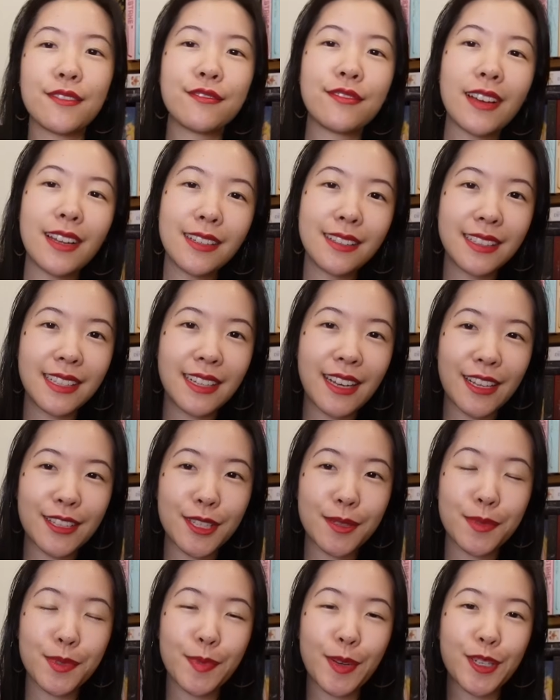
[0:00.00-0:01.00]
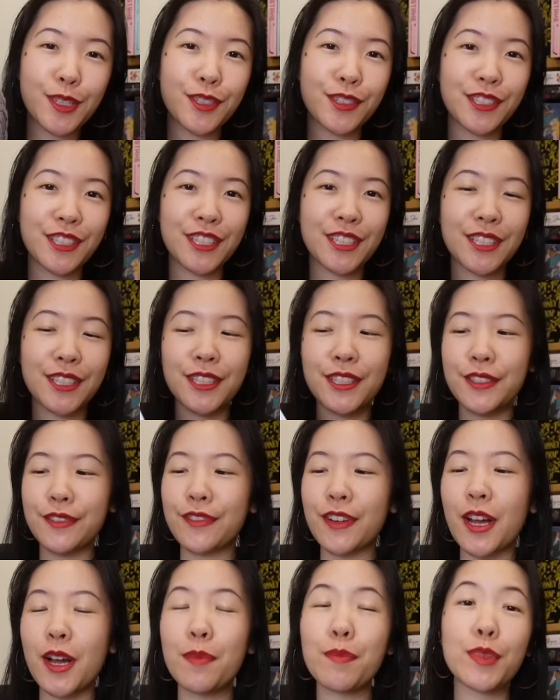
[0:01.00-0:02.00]
finally got some special editions
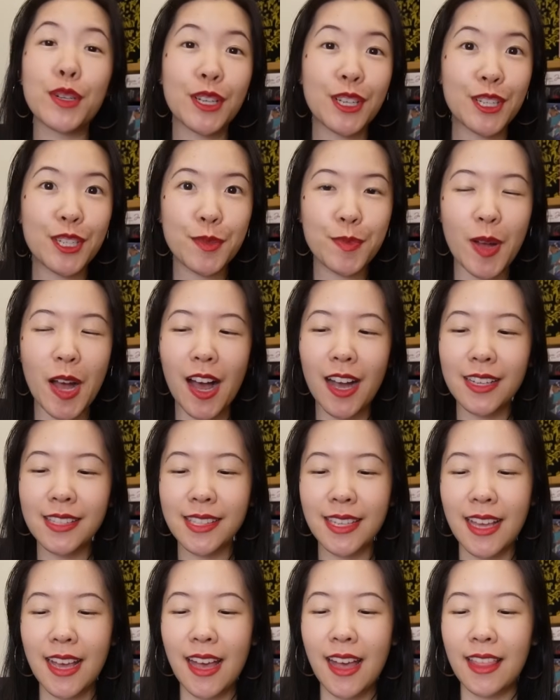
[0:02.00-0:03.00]
from Bookish Box.